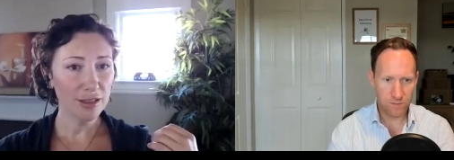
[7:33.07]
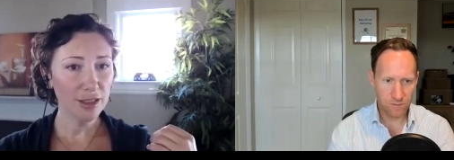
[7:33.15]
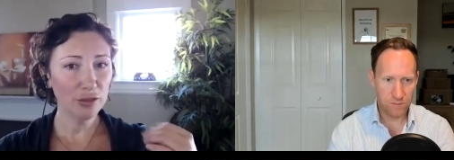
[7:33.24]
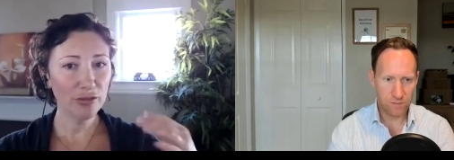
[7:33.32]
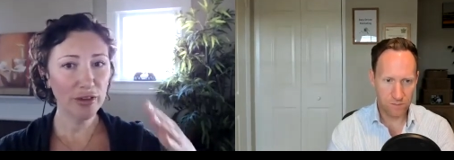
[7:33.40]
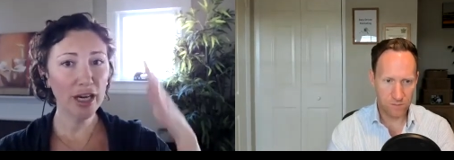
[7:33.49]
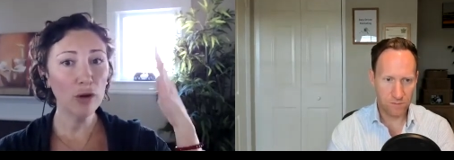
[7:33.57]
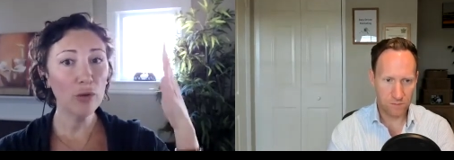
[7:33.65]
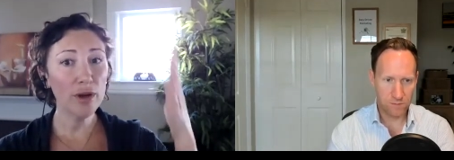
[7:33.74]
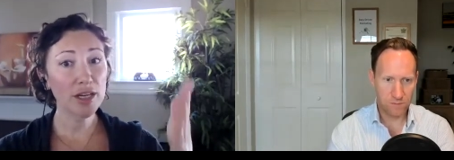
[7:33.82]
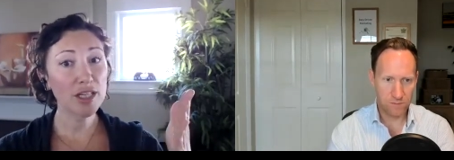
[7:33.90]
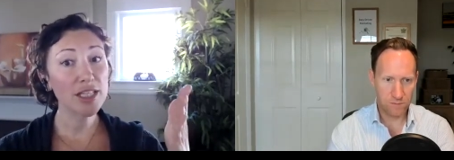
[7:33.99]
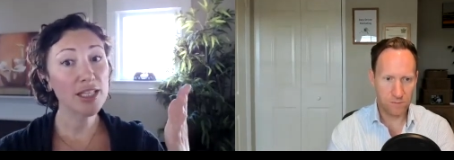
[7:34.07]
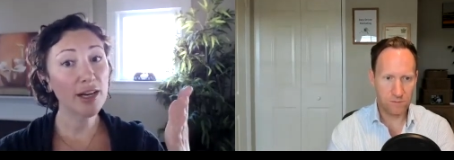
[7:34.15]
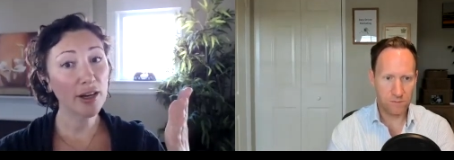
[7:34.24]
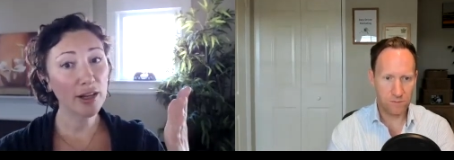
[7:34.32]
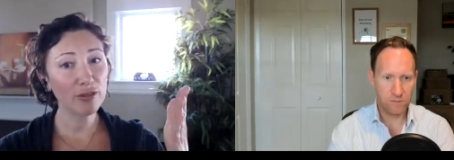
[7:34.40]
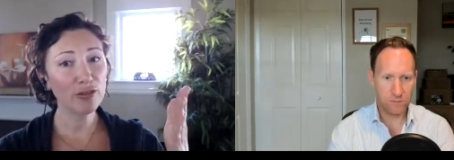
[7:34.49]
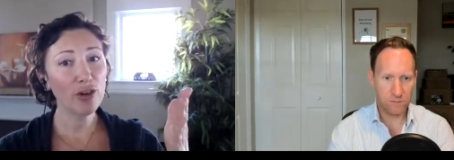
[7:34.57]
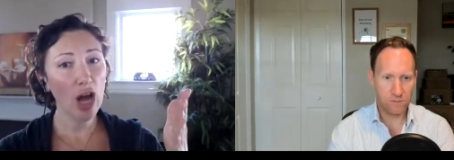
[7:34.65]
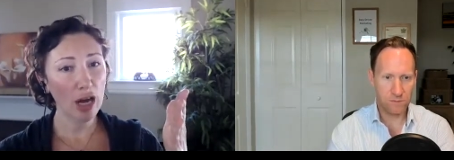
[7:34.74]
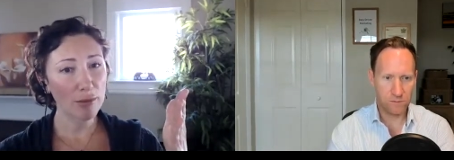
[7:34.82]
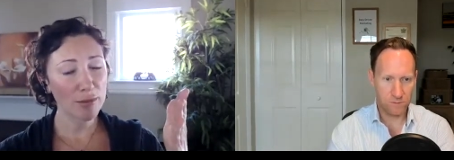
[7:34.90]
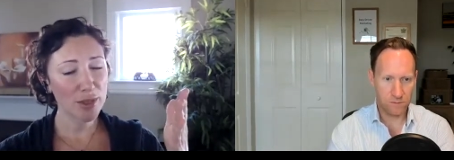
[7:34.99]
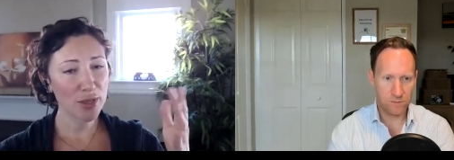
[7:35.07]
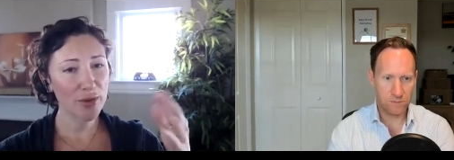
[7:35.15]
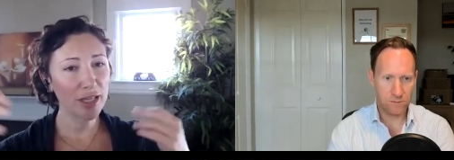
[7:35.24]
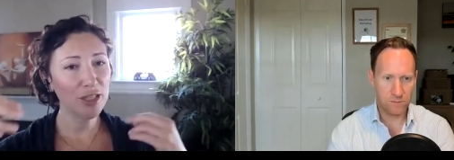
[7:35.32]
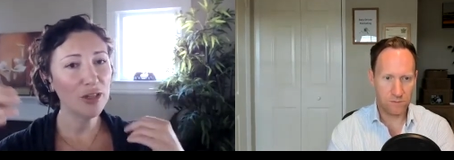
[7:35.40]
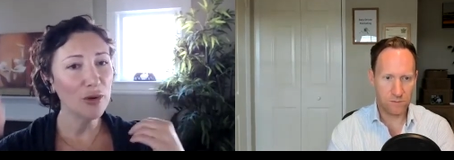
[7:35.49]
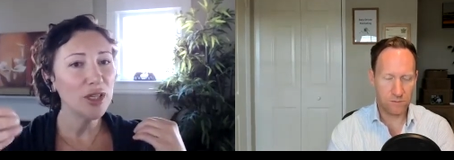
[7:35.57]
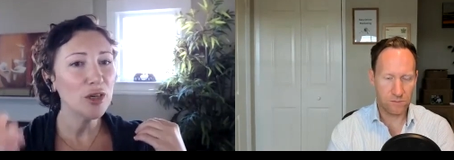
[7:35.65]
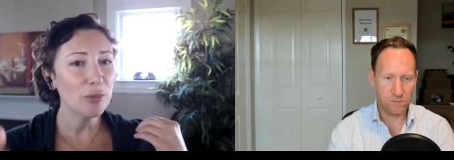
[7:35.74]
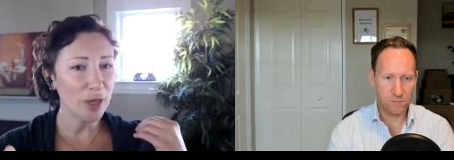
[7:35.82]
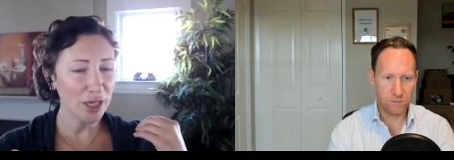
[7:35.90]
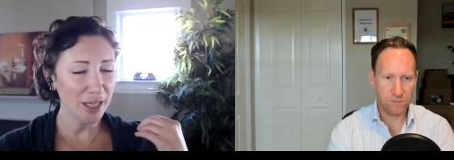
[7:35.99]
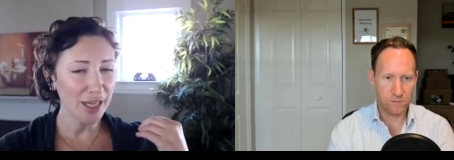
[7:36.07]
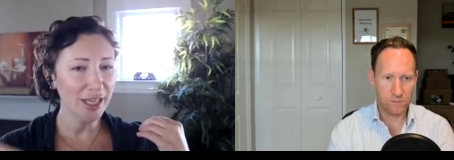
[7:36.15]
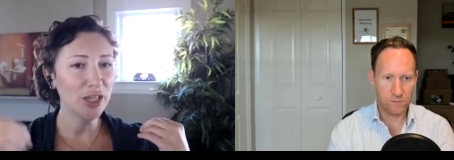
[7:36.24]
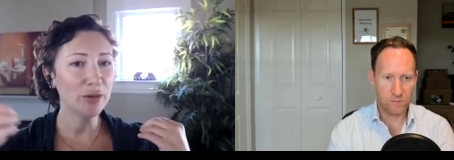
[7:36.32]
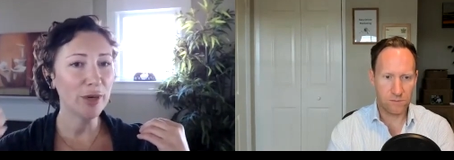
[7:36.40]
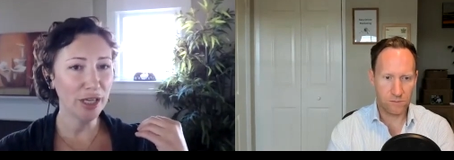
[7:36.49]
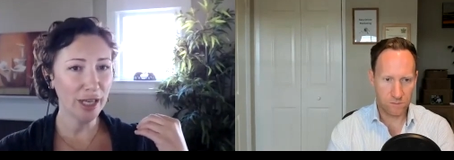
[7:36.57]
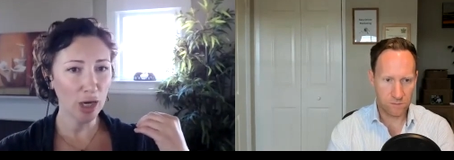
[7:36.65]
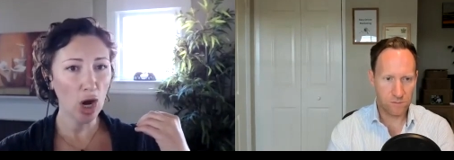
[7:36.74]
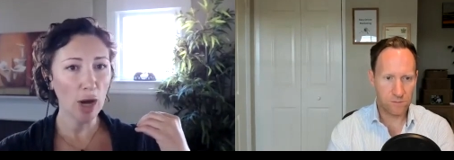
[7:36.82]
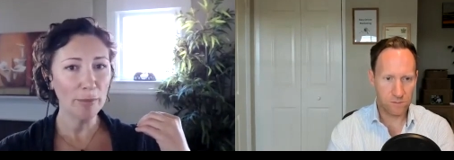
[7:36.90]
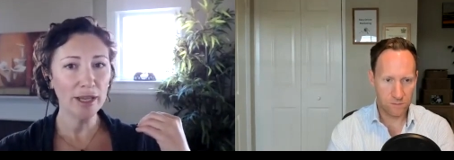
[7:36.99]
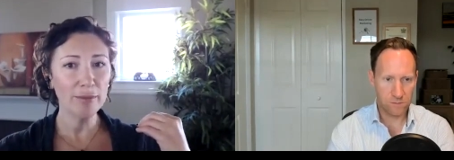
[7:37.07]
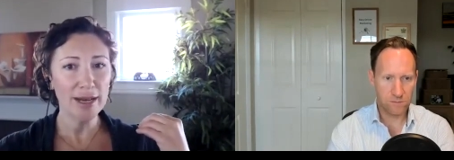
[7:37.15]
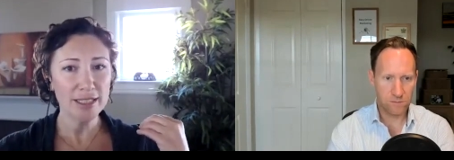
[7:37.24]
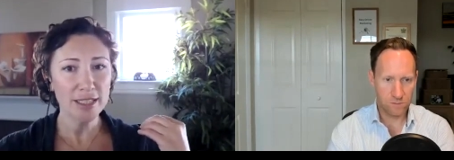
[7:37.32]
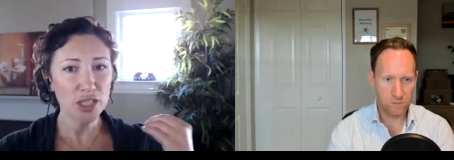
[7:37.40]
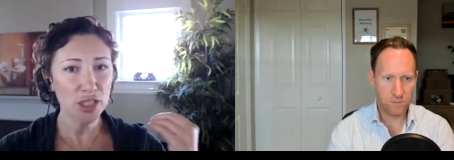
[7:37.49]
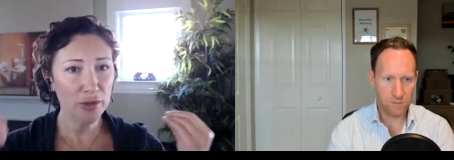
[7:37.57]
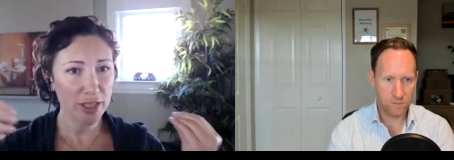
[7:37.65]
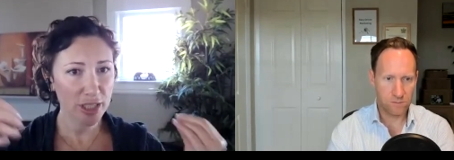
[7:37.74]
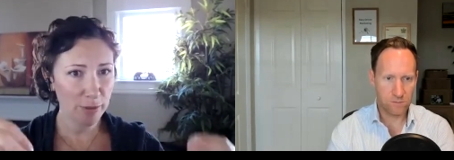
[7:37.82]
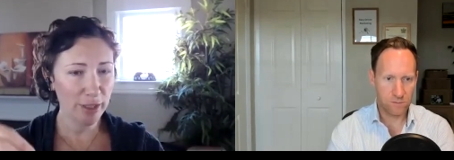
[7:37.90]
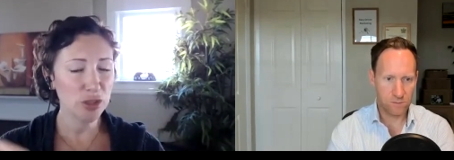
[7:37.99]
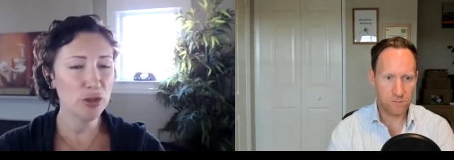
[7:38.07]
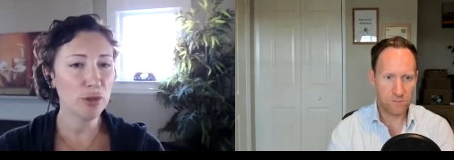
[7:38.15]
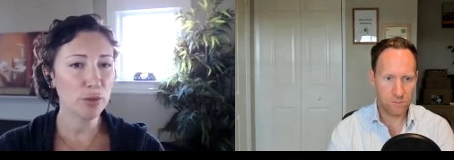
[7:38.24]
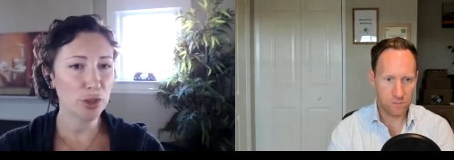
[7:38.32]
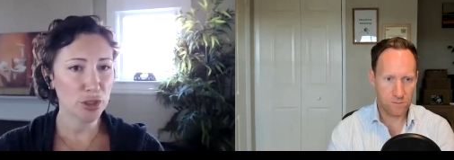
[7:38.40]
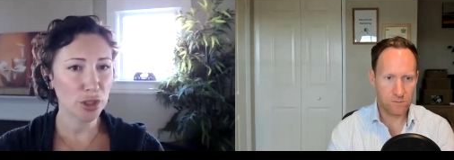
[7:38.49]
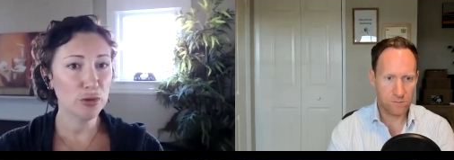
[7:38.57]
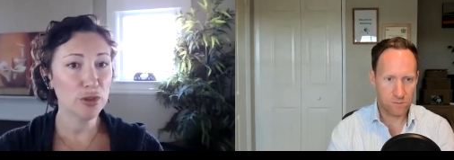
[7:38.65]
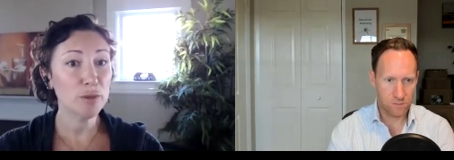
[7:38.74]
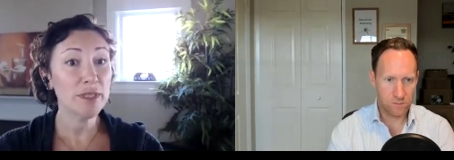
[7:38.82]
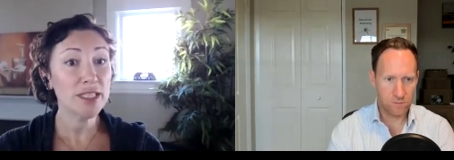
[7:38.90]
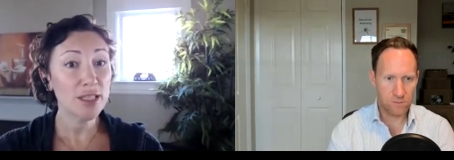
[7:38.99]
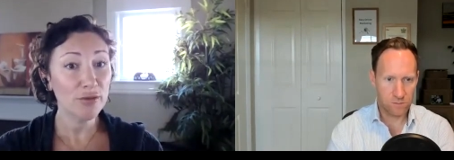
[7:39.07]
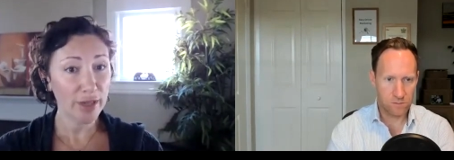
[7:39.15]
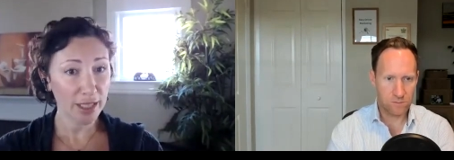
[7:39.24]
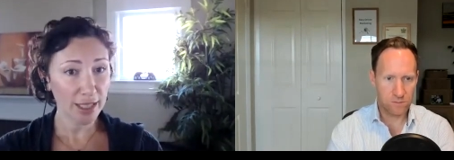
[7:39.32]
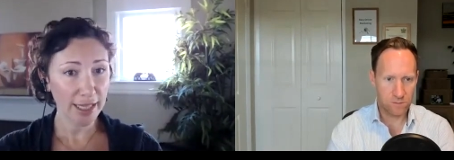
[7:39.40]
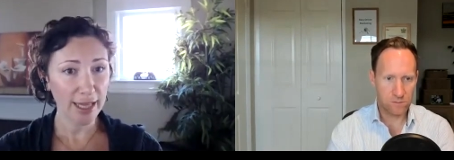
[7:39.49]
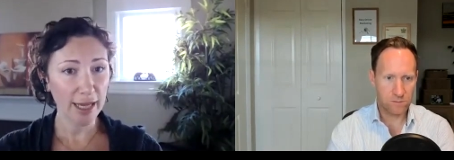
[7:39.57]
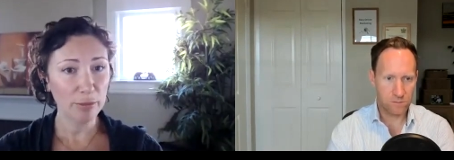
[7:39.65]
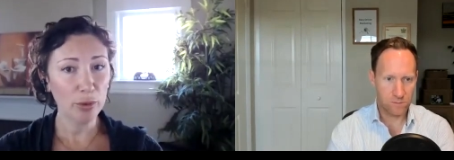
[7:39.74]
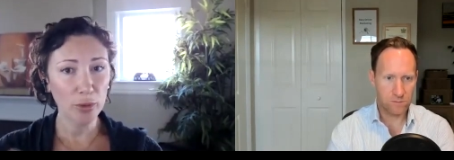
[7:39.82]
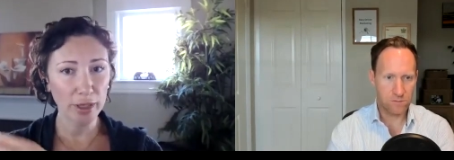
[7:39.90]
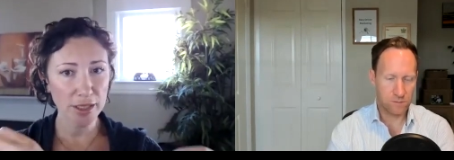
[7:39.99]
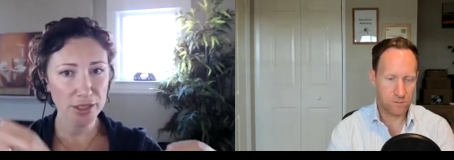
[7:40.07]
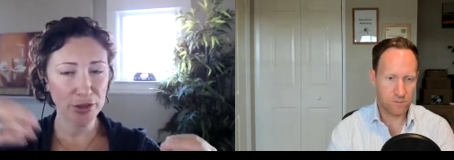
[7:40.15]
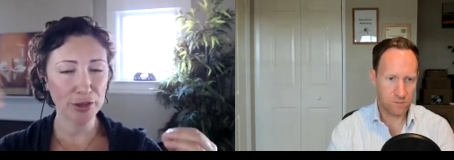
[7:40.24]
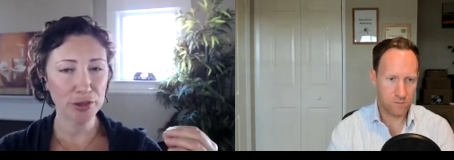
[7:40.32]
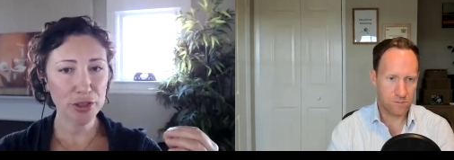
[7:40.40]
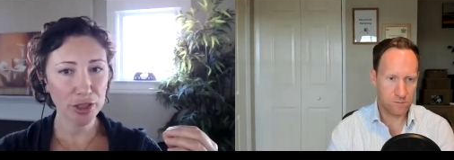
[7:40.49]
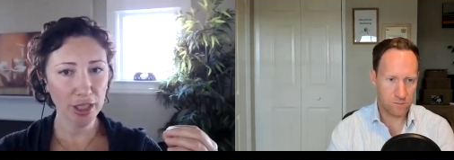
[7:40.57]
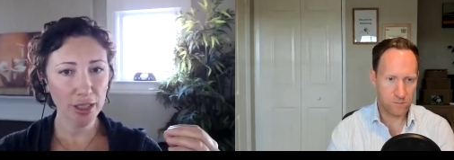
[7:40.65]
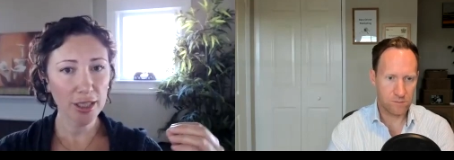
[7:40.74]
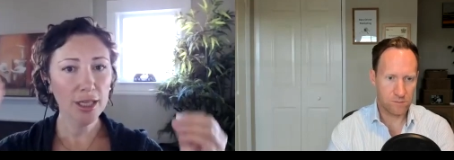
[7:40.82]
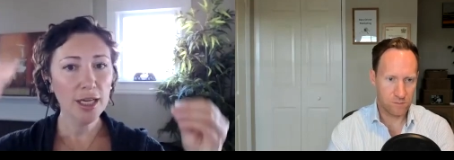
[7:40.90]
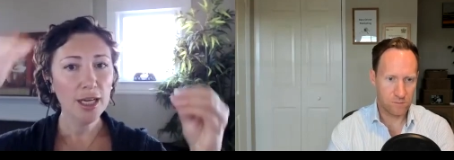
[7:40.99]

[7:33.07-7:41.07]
Speaker 1: you figure out where they're starting from so then you know in your marketing in your marketing copy and messaging you can speak to the person who specifically at that point in their journey